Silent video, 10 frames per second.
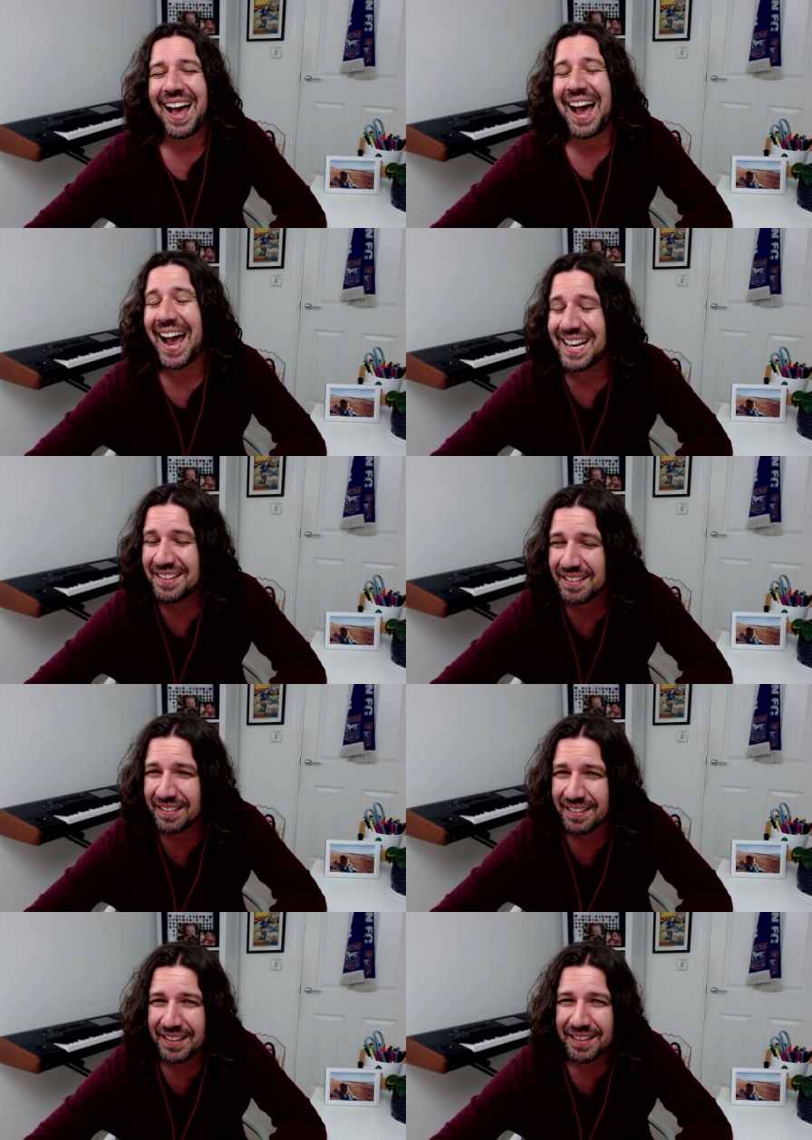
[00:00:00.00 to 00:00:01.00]
and
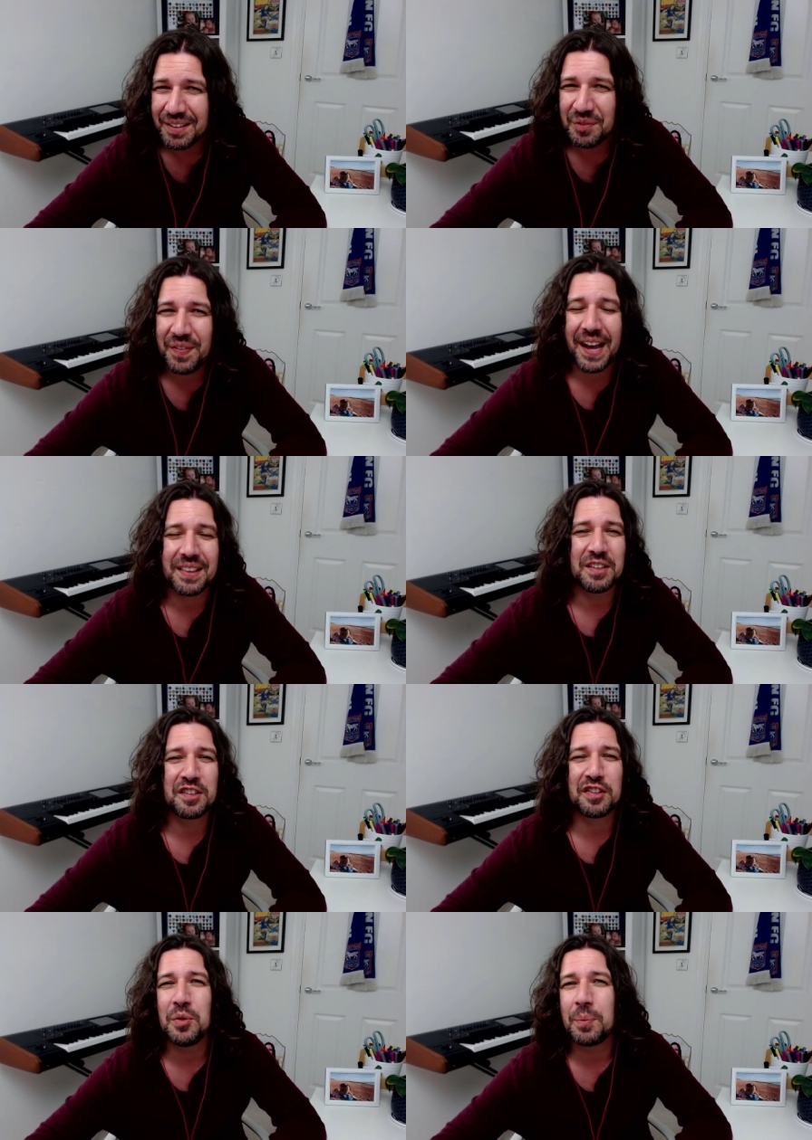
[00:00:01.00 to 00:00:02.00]
the fact that
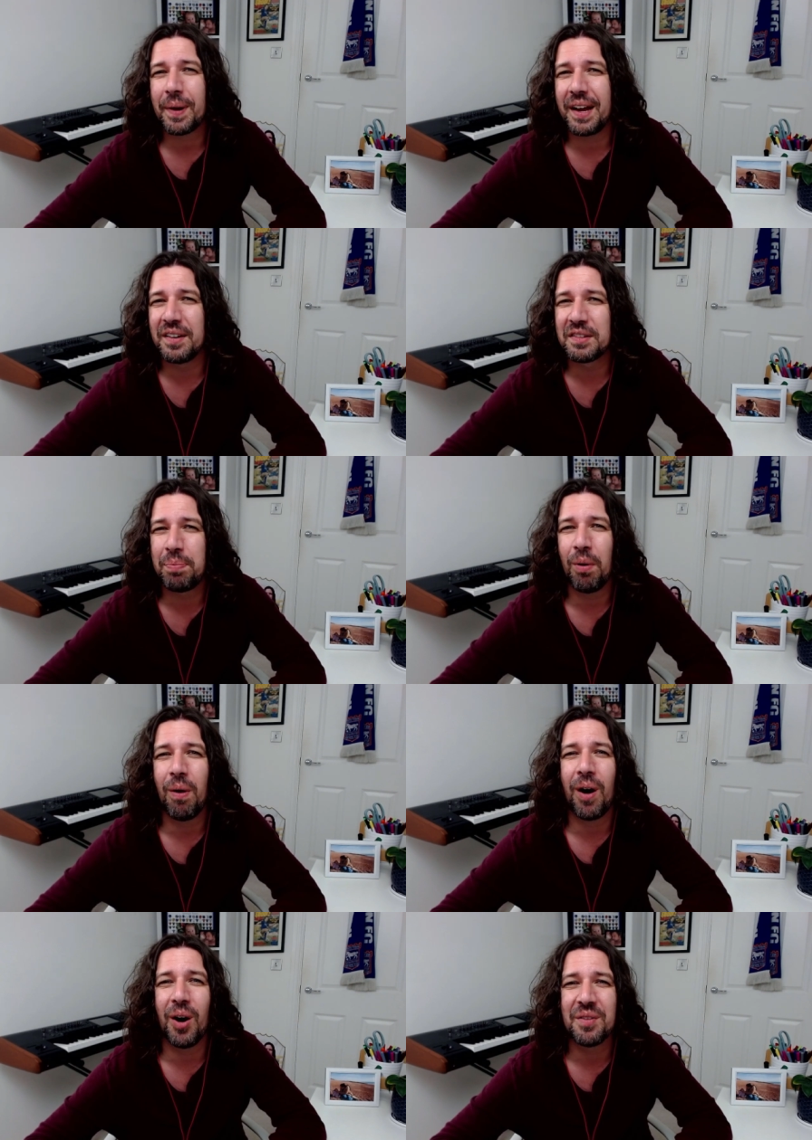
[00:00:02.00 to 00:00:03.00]
two players
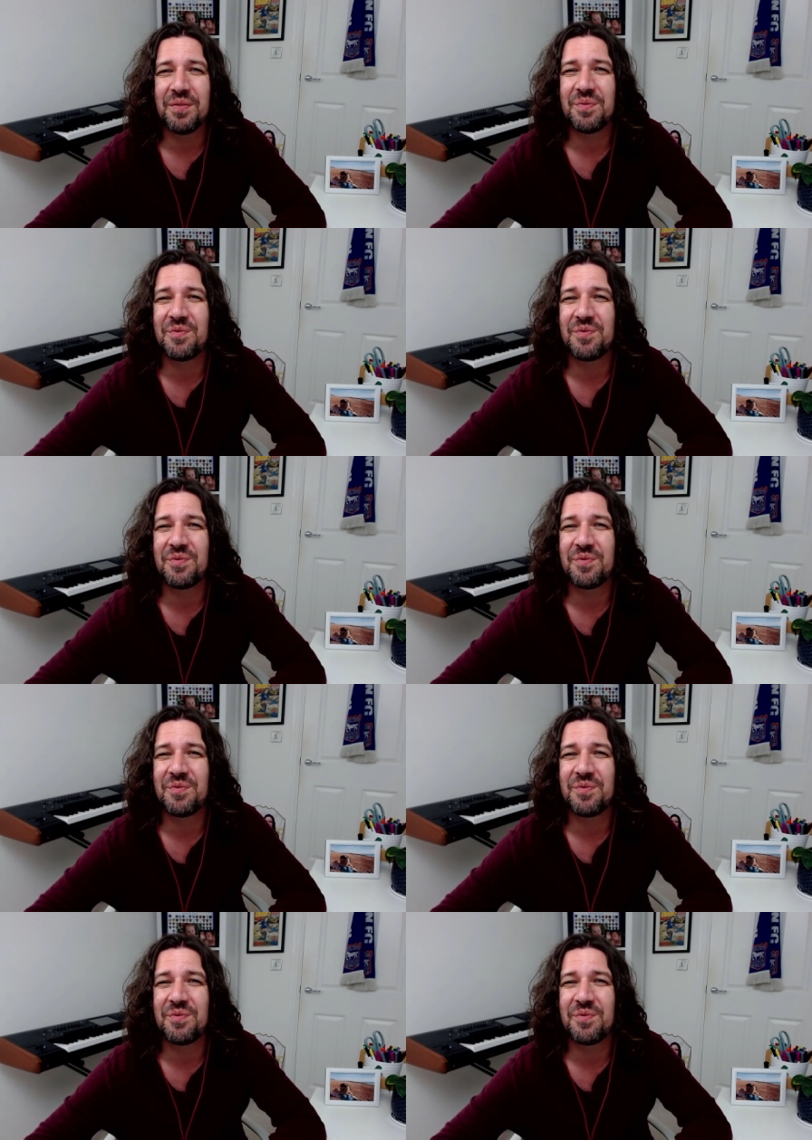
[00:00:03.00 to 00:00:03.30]
bought on